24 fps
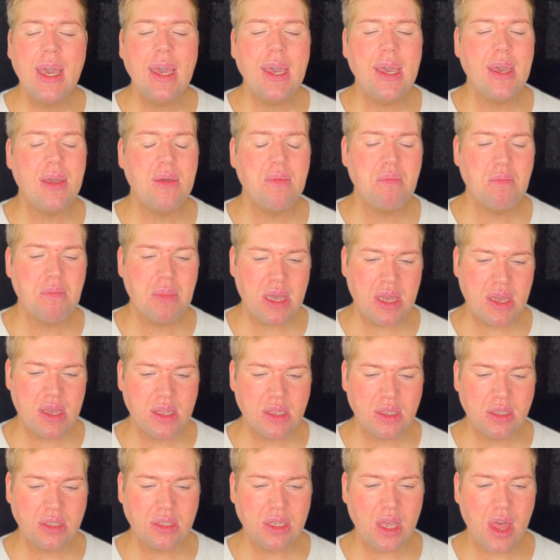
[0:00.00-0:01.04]
it
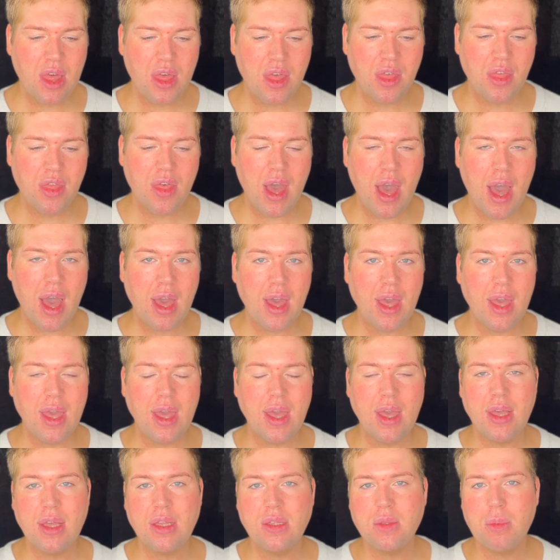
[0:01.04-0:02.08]
means that
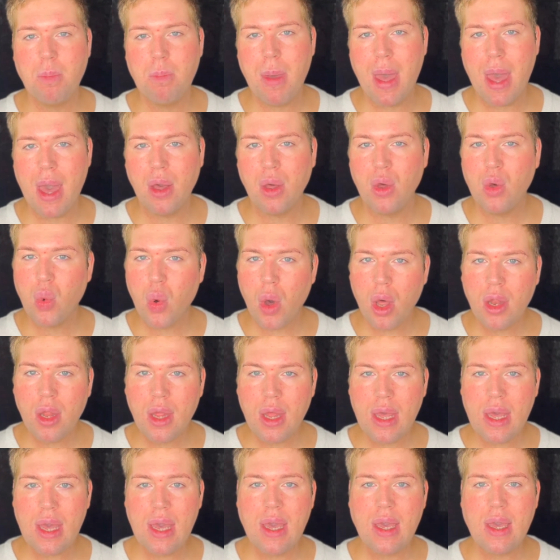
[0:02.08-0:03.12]
it is better
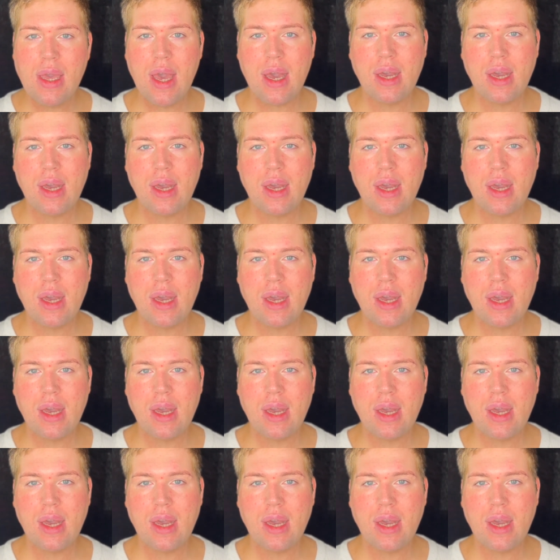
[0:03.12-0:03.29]
quality.